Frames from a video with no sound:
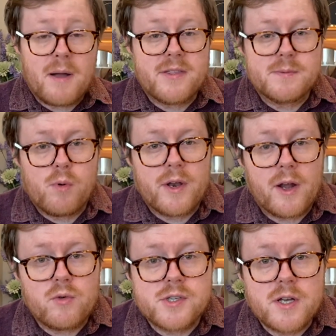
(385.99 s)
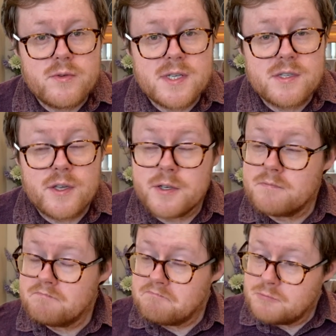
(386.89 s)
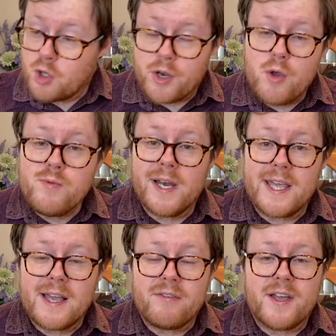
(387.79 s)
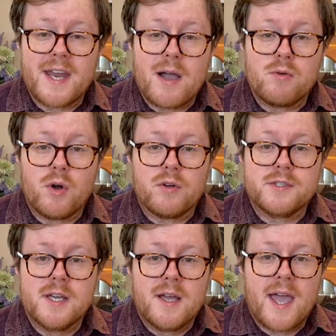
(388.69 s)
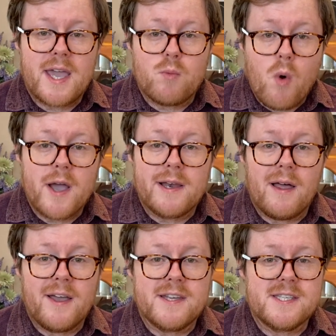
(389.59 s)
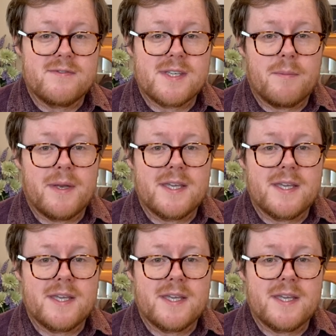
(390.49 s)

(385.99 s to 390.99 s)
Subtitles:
this point, I'd also noticed that not only have I now got a white line as if somebody has